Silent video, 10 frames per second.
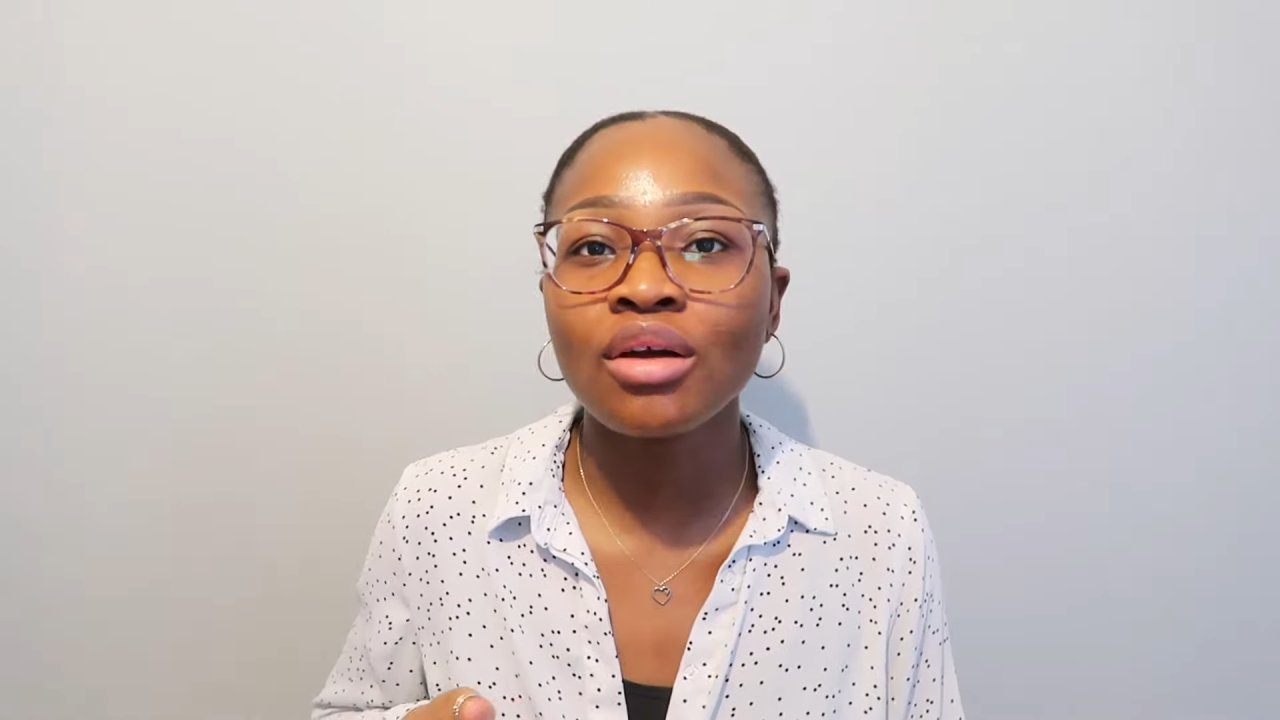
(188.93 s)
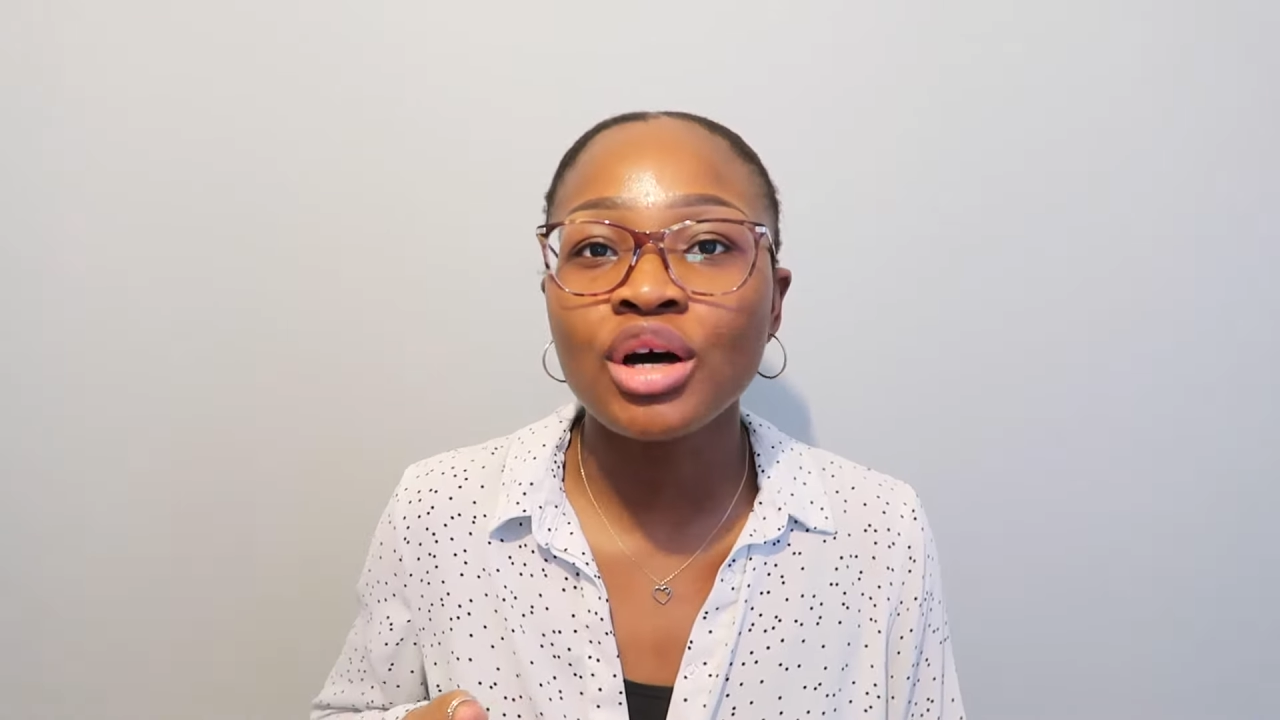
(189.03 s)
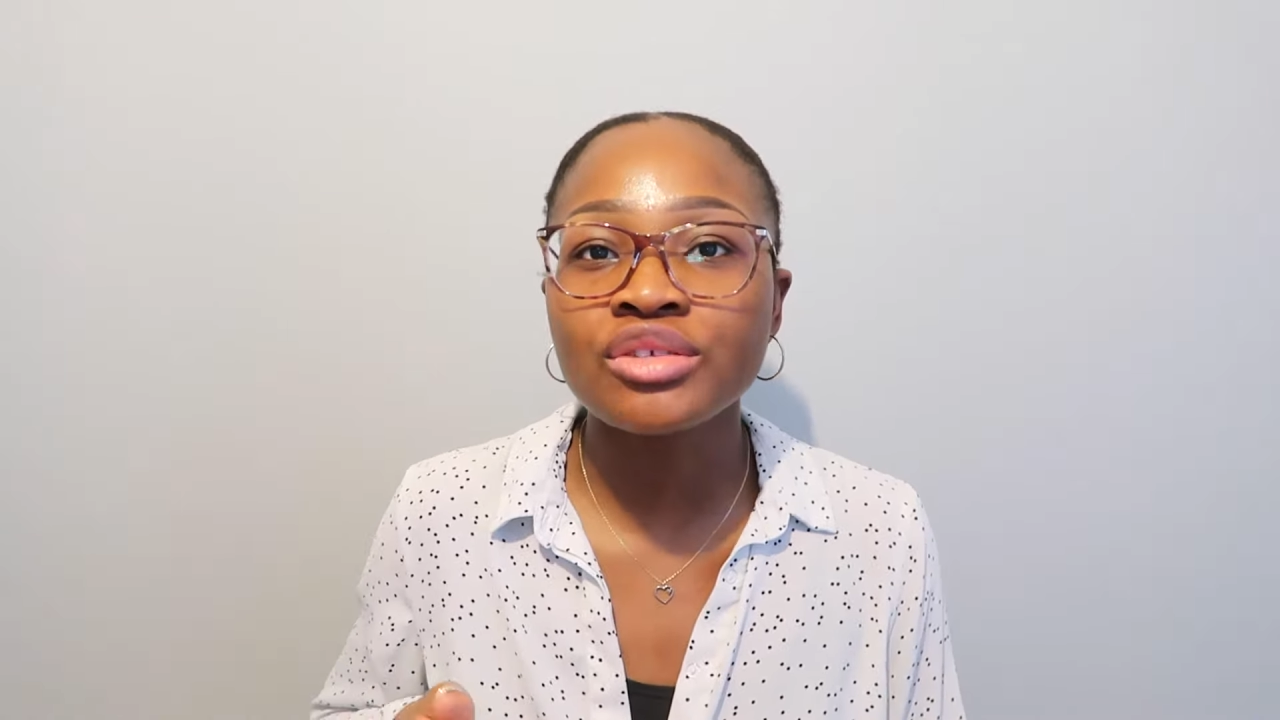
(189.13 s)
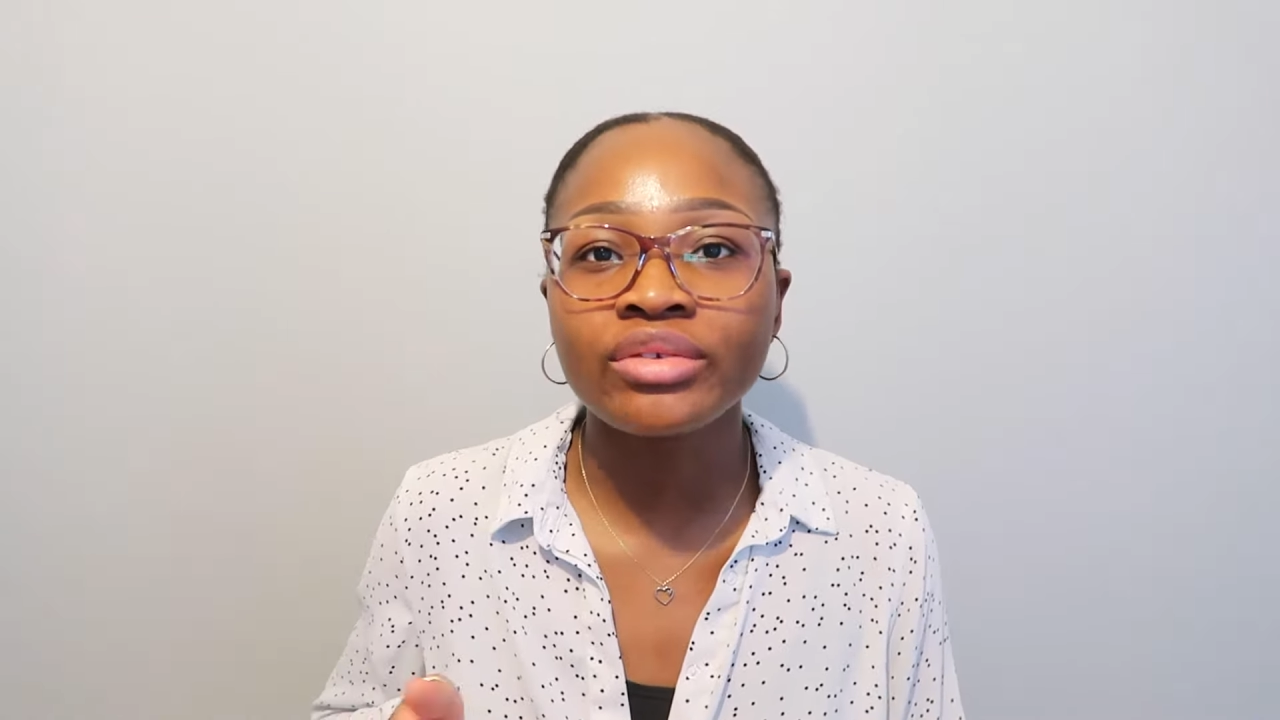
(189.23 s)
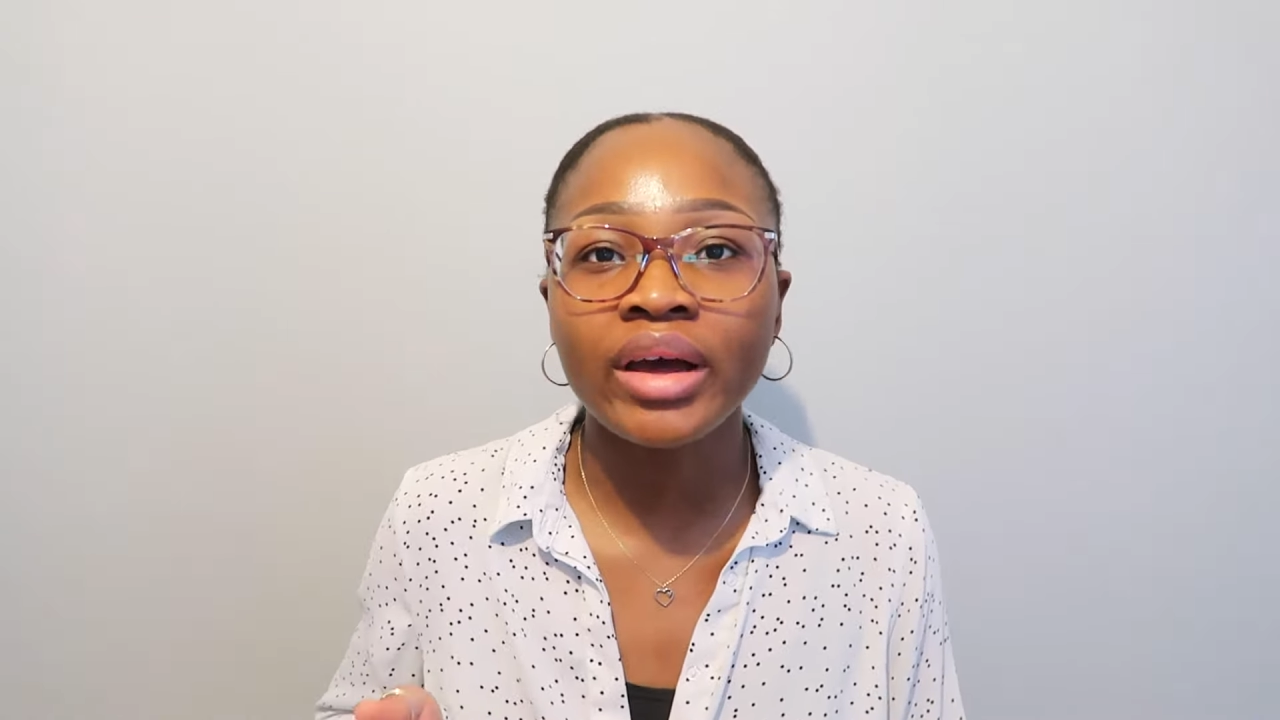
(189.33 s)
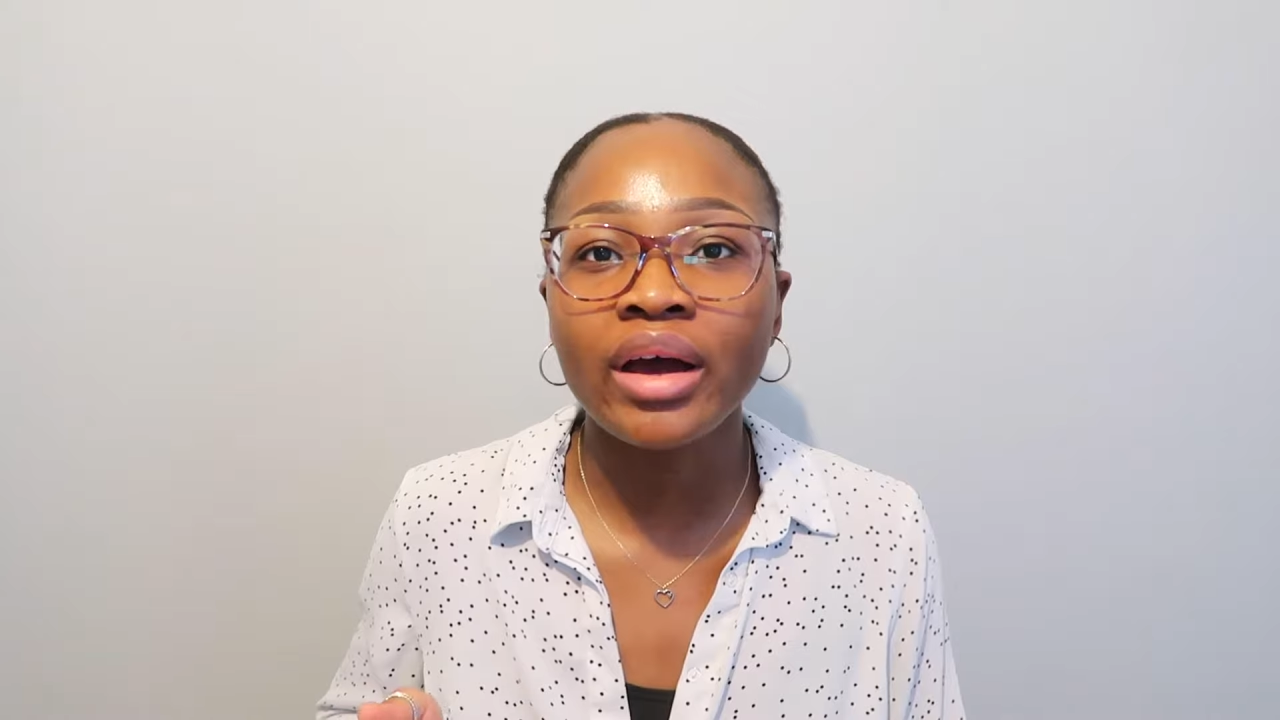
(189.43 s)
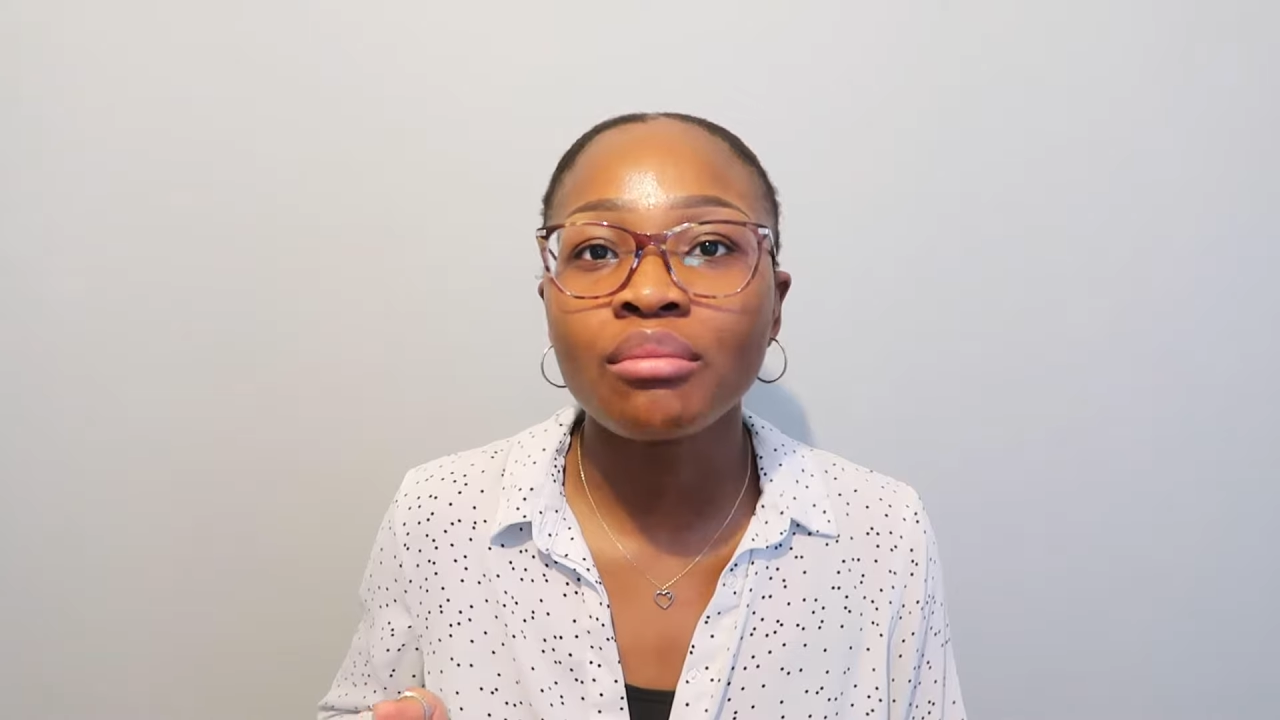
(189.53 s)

last for like